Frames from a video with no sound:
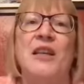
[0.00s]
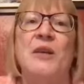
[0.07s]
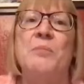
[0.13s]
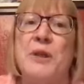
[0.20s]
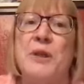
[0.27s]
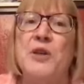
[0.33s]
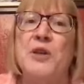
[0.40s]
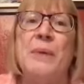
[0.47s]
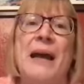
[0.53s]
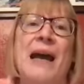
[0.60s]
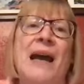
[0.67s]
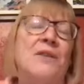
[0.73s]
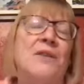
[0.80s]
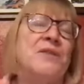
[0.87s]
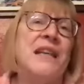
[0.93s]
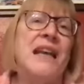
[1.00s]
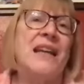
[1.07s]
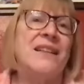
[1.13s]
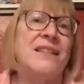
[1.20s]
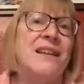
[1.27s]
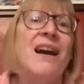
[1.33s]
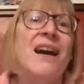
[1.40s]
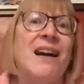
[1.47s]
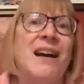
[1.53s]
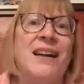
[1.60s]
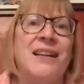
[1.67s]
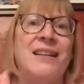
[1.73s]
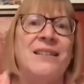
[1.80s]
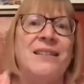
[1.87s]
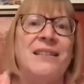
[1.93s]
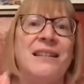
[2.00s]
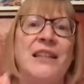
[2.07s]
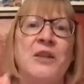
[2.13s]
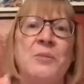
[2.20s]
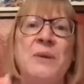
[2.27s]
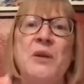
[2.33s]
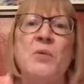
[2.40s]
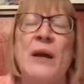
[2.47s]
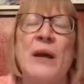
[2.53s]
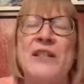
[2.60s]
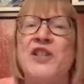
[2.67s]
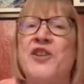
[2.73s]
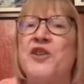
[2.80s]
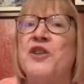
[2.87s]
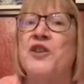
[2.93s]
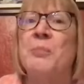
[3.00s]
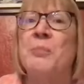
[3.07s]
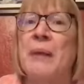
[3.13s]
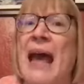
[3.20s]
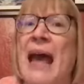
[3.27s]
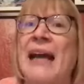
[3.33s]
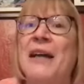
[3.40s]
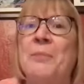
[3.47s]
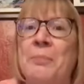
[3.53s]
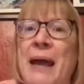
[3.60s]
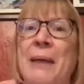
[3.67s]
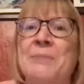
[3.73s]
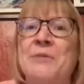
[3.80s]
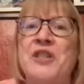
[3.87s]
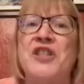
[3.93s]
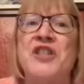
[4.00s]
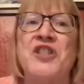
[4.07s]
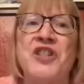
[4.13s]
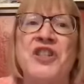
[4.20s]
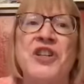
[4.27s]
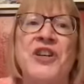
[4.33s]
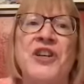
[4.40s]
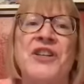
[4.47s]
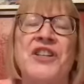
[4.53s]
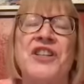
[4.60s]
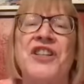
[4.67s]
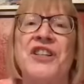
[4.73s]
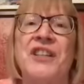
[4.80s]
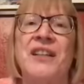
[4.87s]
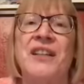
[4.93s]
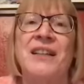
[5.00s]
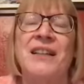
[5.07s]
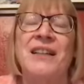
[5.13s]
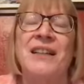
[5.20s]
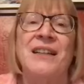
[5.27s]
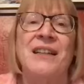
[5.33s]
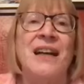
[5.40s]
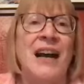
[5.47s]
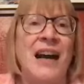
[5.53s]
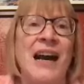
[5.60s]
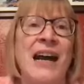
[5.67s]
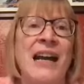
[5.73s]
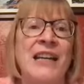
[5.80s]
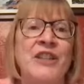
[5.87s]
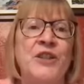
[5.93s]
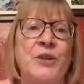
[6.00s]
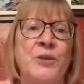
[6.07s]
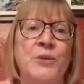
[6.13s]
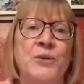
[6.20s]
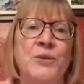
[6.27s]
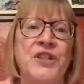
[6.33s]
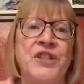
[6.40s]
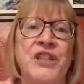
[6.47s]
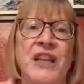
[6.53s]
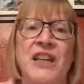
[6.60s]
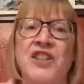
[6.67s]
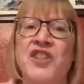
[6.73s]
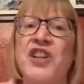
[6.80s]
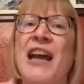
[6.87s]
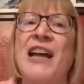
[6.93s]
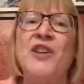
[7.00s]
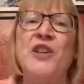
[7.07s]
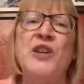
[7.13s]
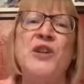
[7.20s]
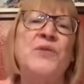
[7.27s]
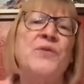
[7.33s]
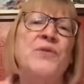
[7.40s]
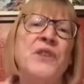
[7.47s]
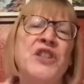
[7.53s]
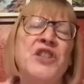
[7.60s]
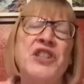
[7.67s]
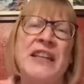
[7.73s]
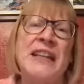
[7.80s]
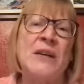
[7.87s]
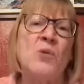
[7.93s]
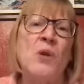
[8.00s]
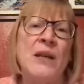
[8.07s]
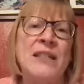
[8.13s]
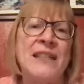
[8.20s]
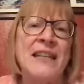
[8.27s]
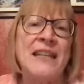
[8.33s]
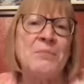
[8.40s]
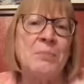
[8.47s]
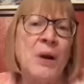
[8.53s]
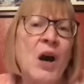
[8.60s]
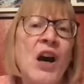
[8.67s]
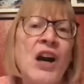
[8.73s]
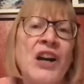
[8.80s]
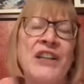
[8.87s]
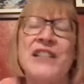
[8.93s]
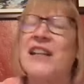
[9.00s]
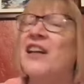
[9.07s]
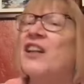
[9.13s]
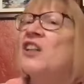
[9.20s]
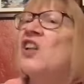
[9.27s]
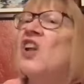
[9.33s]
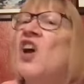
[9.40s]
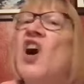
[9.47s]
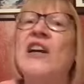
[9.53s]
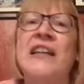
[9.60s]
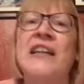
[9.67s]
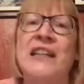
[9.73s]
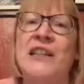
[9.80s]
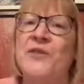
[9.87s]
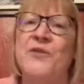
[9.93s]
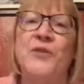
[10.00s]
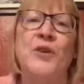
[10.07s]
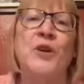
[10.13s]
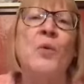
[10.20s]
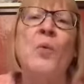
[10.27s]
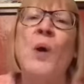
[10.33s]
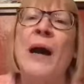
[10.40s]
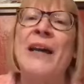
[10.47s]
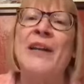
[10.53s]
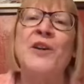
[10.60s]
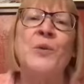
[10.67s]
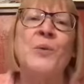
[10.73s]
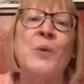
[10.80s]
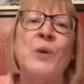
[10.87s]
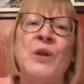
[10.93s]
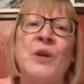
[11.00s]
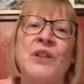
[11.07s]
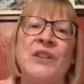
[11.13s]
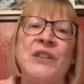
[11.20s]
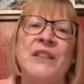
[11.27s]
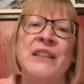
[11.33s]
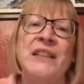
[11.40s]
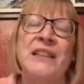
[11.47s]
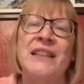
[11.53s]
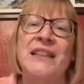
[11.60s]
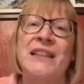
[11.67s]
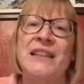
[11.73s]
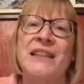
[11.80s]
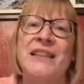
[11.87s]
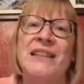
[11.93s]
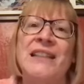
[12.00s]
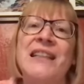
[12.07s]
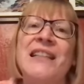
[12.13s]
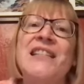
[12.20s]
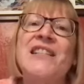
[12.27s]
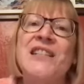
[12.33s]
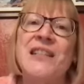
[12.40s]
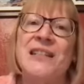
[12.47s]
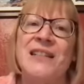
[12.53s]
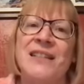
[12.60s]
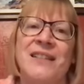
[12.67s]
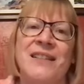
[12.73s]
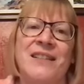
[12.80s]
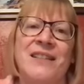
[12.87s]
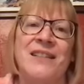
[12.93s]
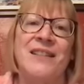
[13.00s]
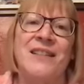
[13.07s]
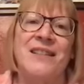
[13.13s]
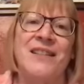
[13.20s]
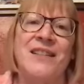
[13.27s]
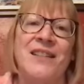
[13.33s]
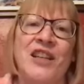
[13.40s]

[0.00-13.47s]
Pew-bound at 9 in a Midwestern Black Baptist church, I, whose childhood fidgeting was in part a longing for a wider world, listened to the